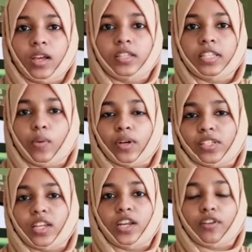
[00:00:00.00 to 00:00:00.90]
There was
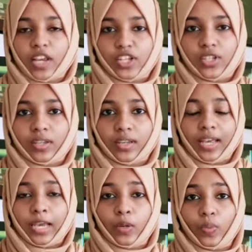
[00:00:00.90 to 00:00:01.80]
a narration
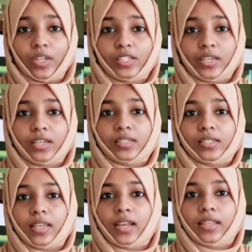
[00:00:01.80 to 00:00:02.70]
in which it is
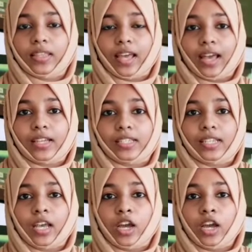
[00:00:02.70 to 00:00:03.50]
said that